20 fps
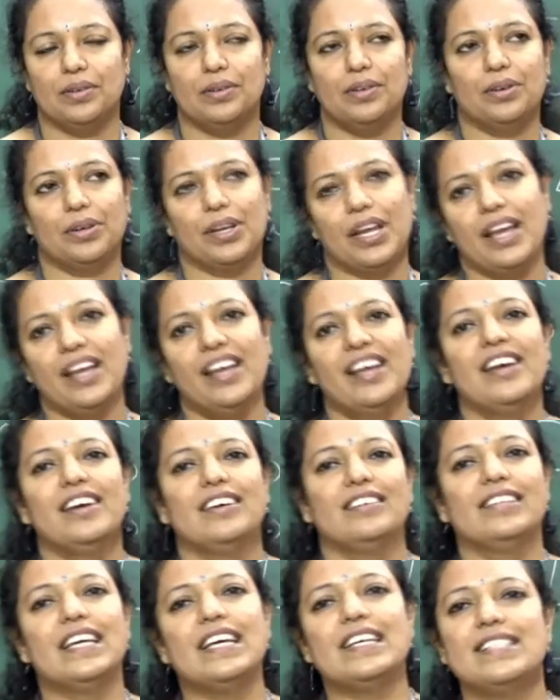Okay,
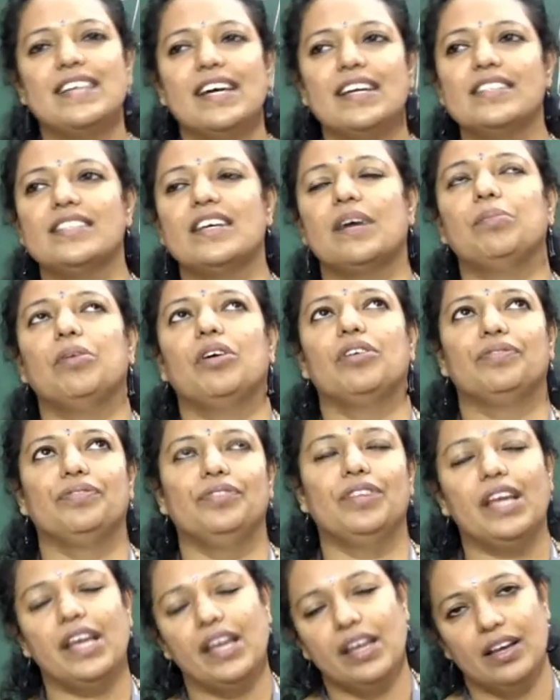these are some of
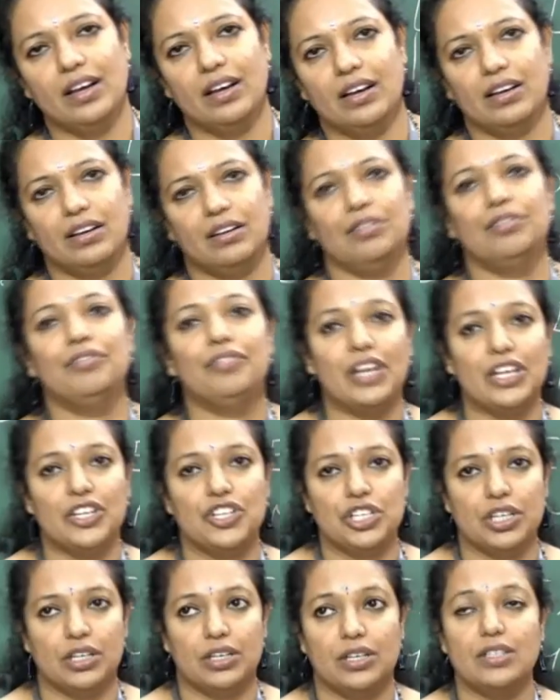the
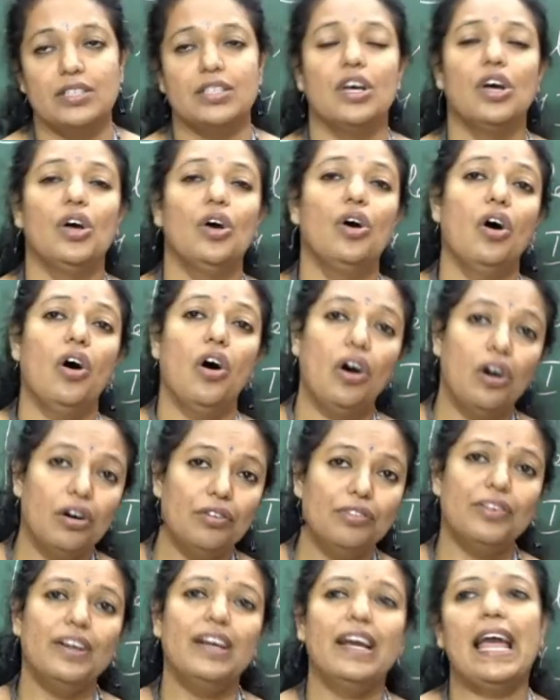features
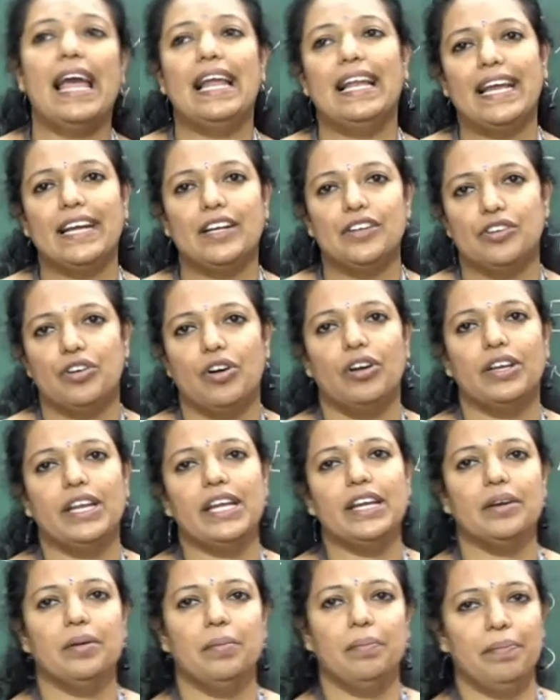of
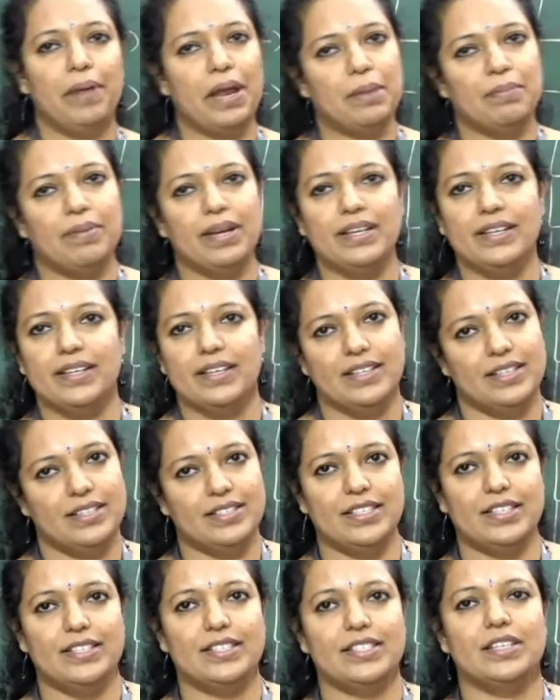electronic payment
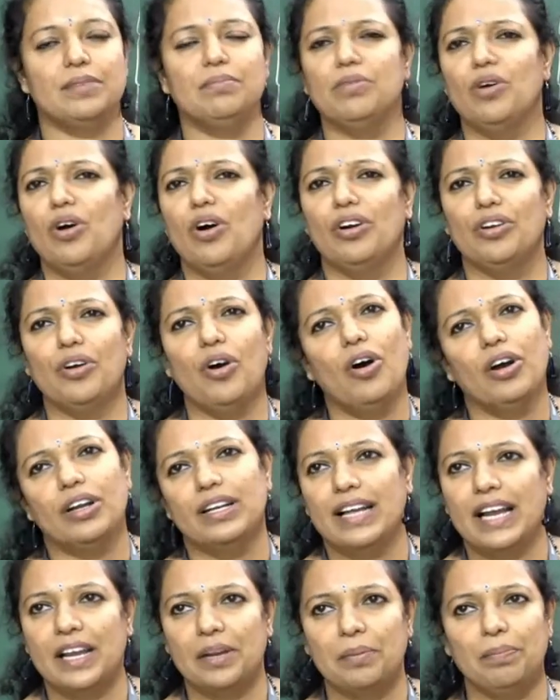system or
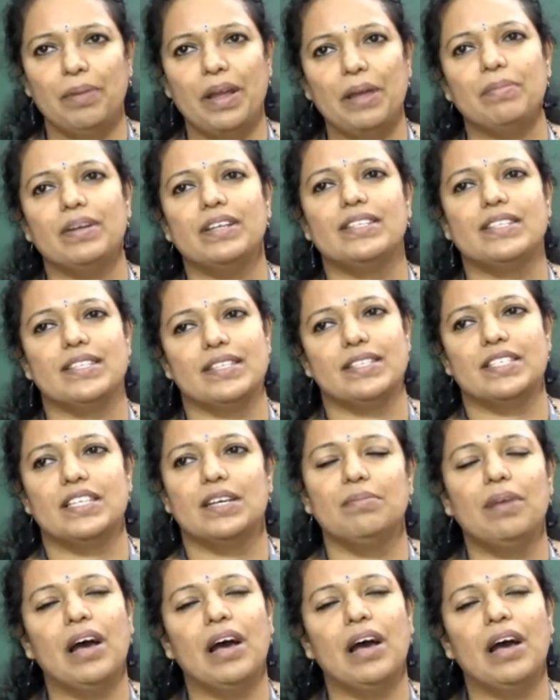online payment system.